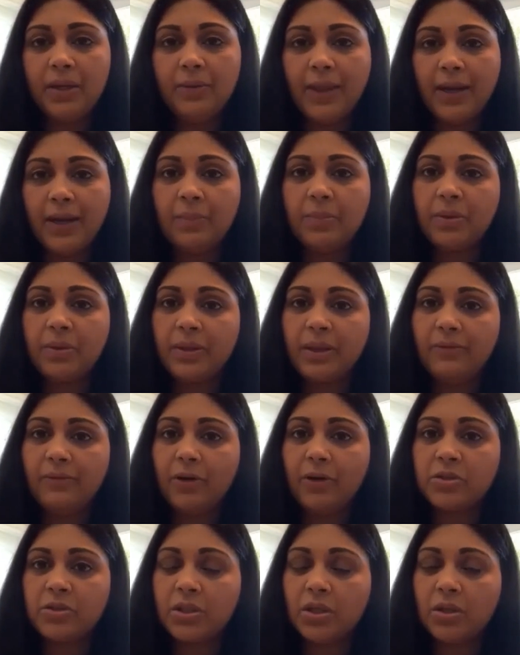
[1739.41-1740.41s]
that I believe
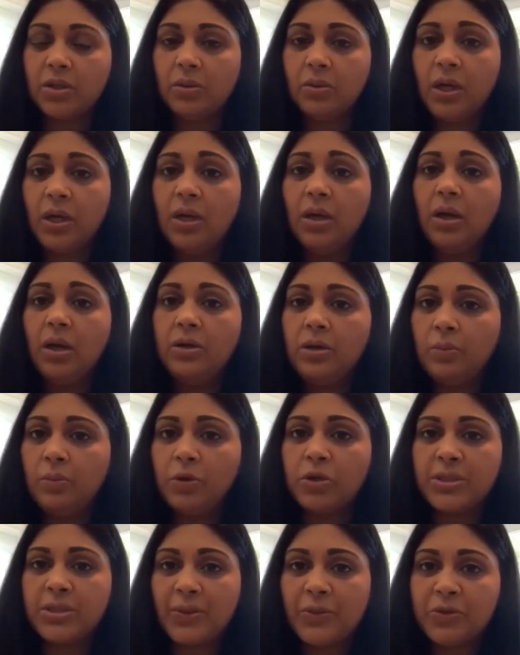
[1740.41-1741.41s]
also
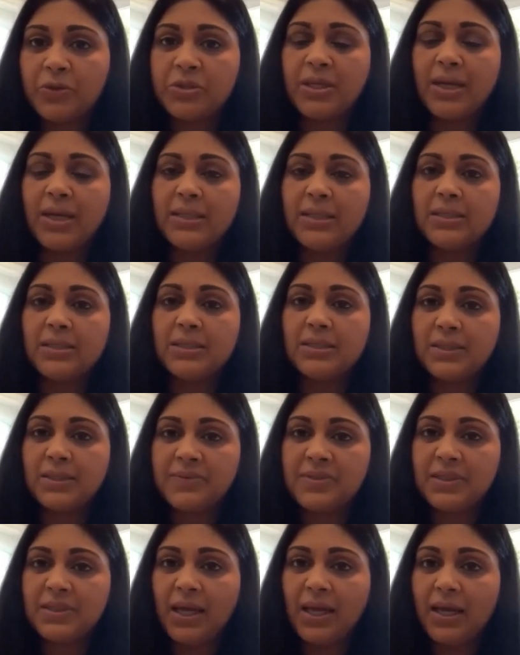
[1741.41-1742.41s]
numerous other scientists have
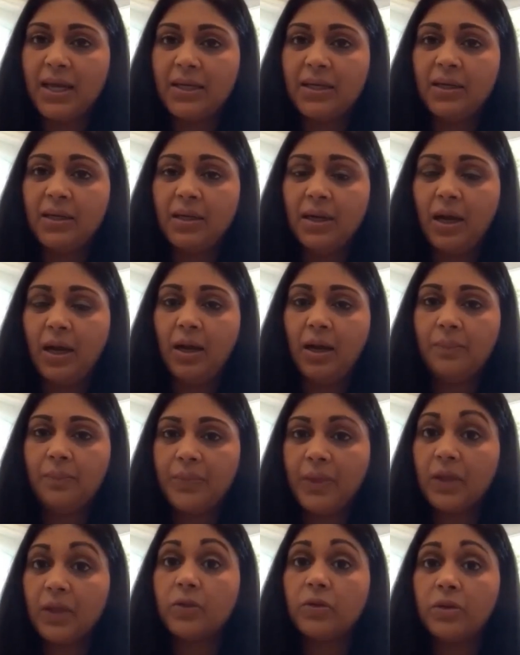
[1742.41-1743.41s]
said,
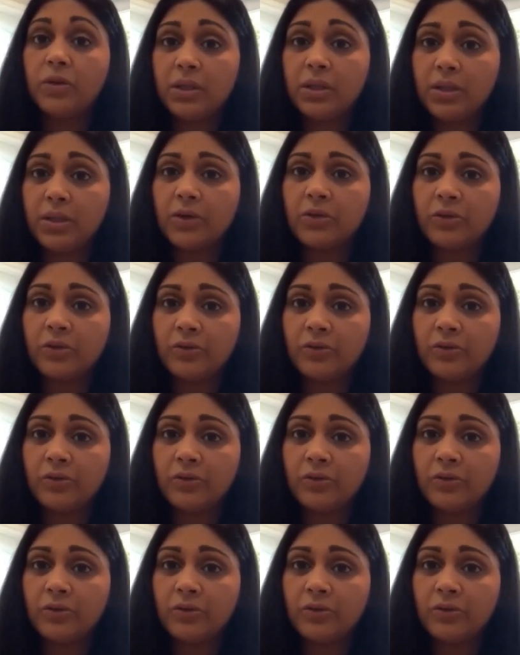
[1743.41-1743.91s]
including Dr.